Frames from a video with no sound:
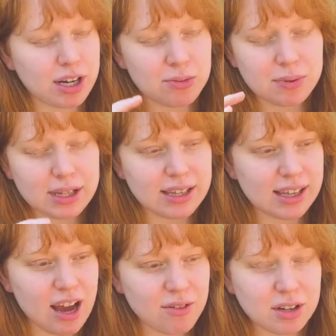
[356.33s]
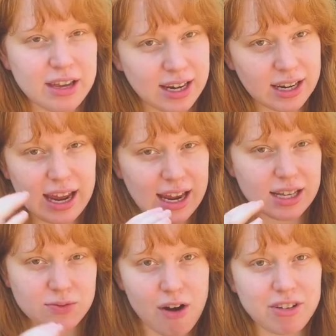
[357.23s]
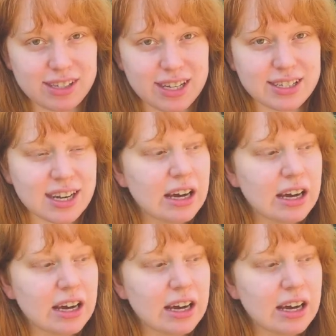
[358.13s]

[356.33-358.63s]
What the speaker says: completely unrelated 80s references.